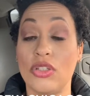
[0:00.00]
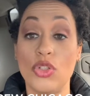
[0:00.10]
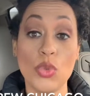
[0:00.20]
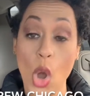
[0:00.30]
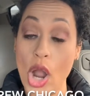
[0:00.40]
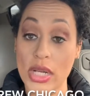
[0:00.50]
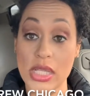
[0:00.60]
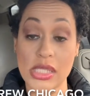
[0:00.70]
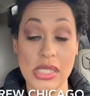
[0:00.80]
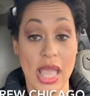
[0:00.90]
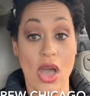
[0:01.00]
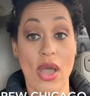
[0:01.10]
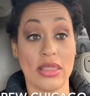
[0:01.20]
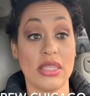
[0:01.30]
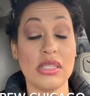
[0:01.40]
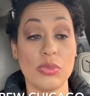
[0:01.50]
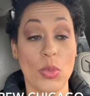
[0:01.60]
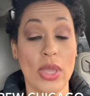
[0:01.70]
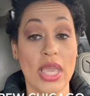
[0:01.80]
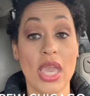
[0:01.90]
new artists now at this
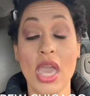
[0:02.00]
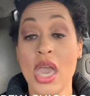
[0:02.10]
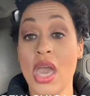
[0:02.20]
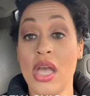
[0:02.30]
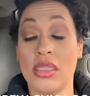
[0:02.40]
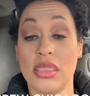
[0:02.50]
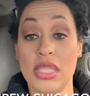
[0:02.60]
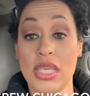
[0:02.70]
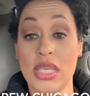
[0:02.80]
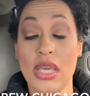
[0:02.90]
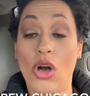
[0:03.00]
point the